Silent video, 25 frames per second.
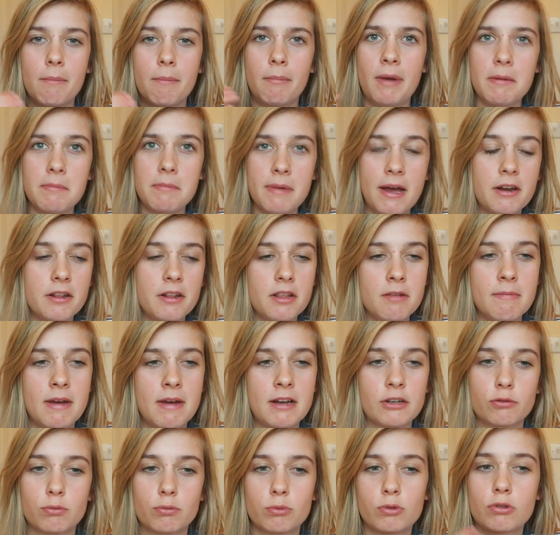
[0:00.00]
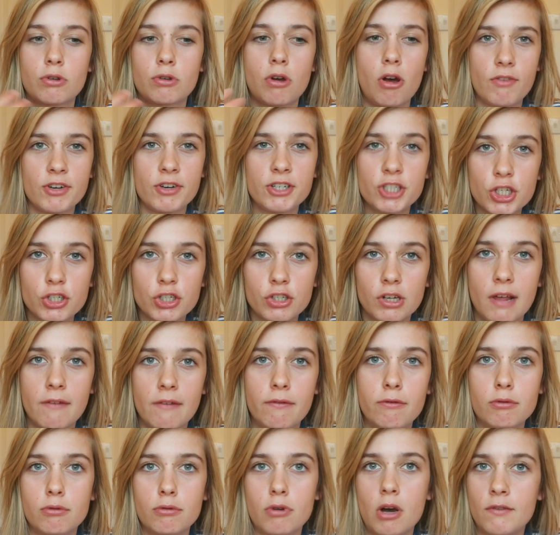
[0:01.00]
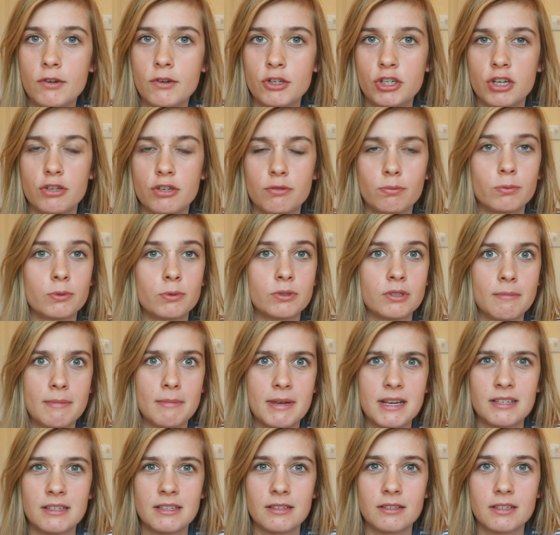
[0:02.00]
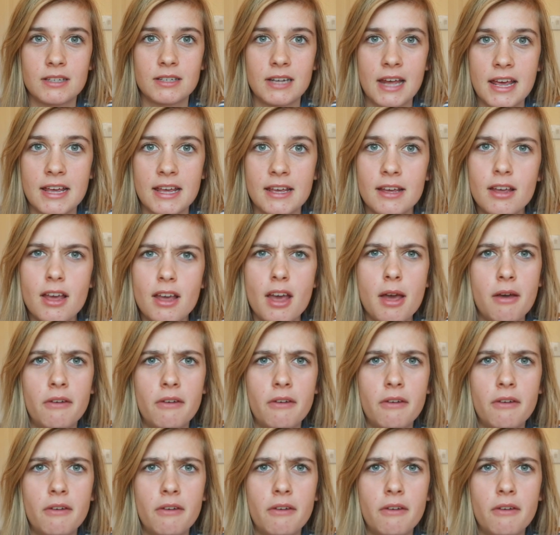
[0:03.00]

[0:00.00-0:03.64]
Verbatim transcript: My man of the match was Kovacic. I thought Kovacic was amazing today.